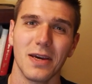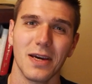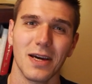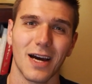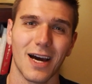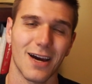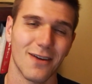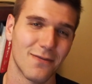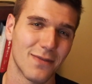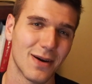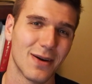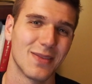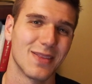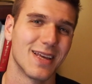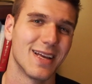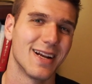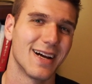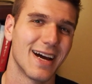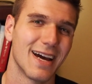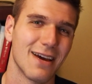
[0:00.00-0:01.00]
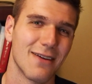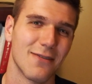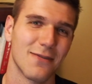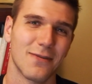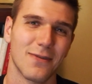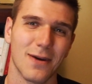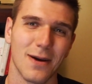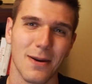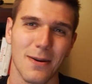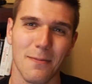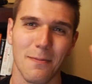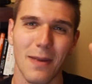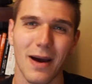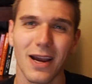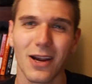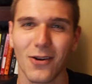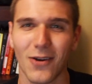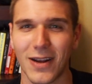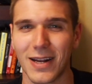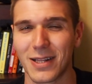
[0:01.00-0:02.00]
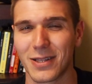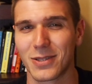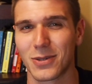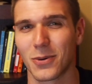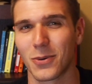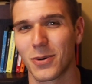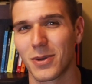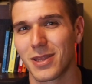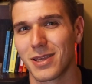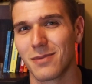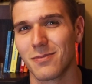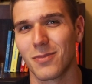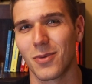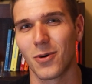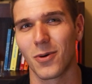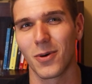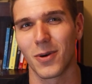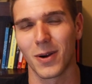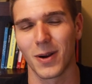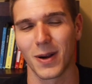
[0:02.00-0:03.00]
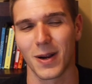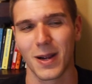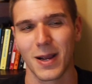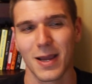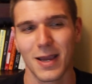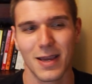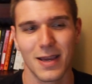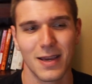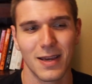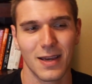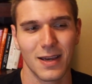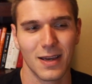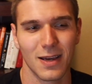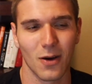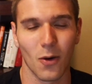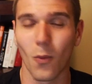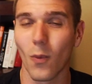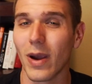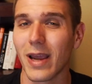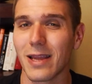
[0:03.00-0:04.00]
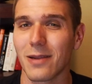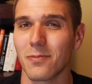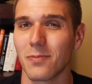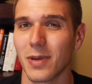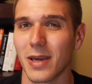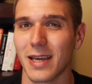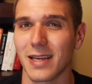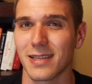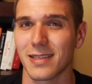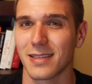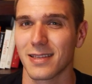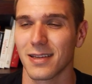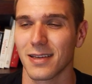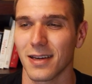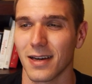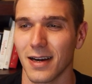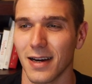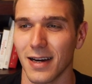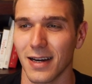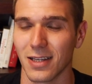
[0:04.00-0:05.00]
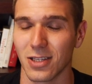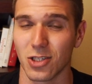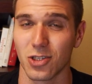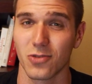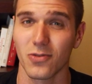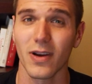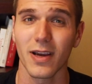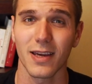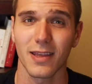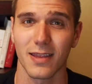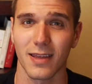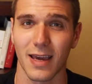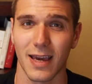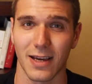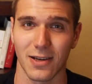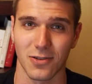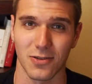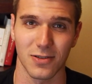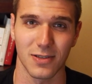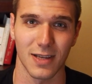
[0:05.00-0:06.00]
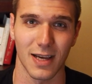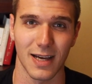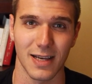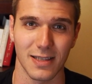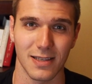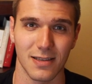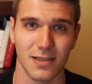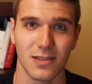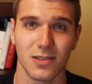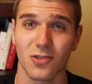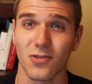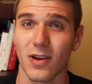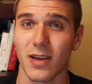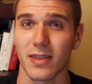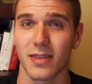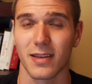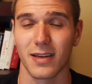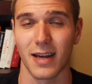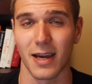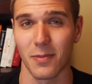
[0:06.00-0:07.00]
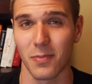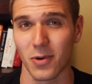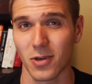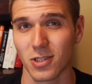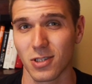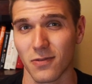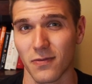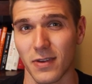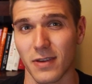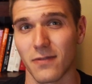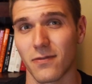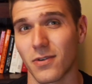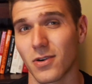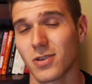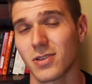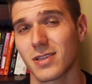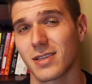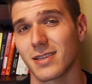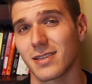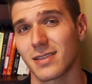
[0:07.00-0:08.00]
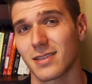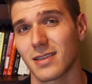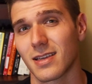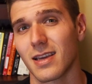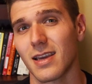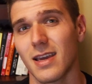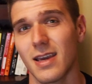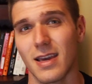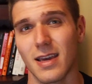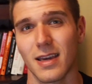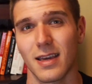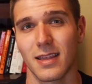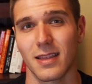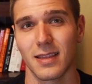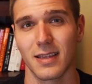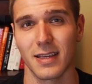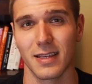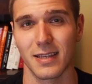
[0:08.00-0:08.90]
I found that I've migrated toward the more weight-based strength exercises, strength and hypertrophy, versus the